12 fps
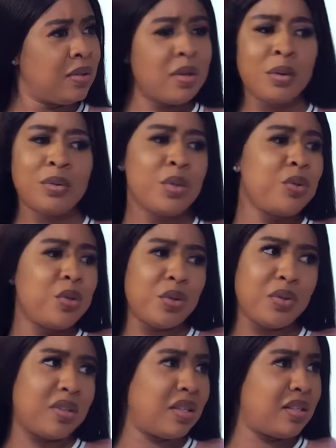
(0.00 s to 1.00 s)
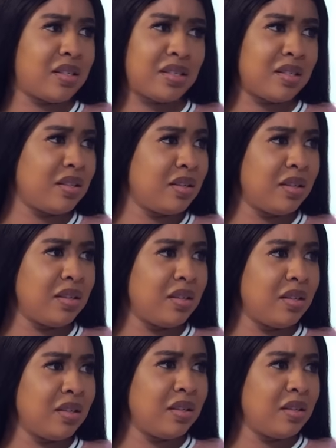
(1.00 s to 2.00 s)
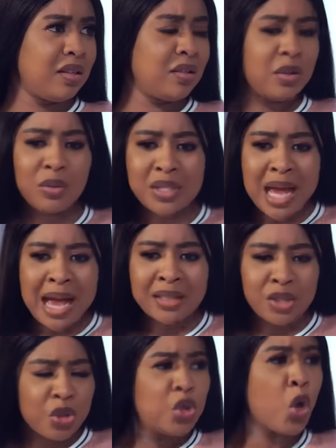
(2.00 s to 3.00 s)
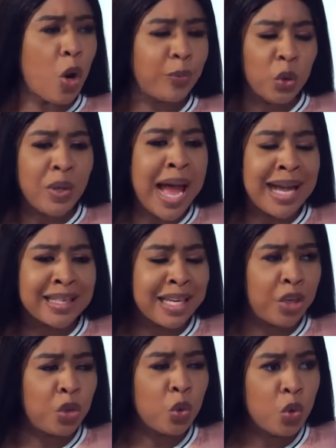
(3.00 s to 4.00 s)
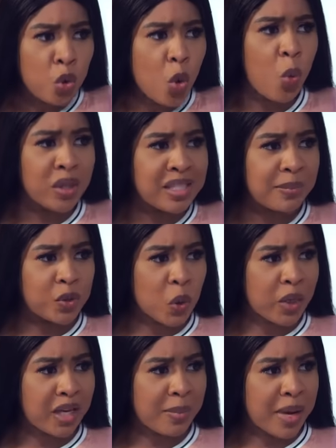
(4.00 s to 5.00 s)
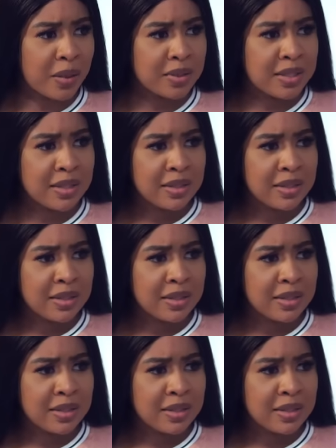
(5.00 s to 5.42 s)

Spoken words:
No, don't do this. Don't act dumb. Don't act like you don't know what I'm talking about.